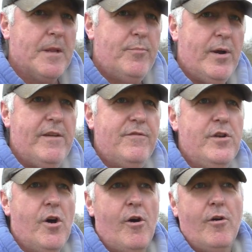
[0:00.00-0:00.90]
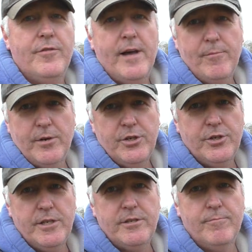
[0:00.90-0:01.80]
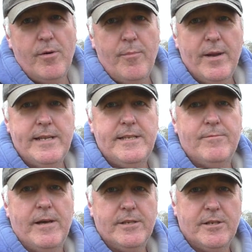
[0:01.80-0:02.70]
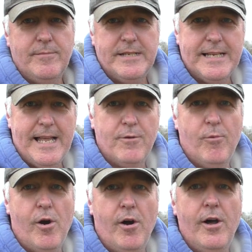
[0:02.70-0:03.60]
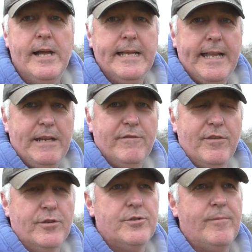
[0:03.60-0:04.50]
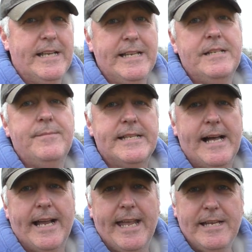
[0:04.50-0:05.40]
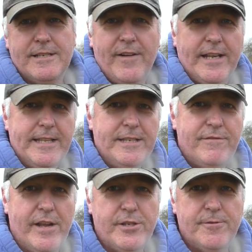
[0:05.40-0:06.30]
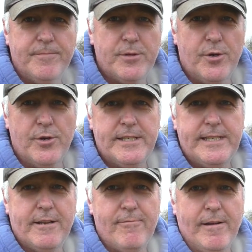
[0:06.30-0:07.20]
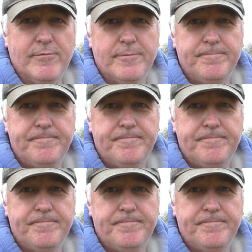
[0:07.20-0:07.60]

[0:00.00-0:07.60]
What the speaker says: but if not, that I'm going to show you some more places where there's going to be slack water in floods where you need to be targeting to find these fish, so stick around.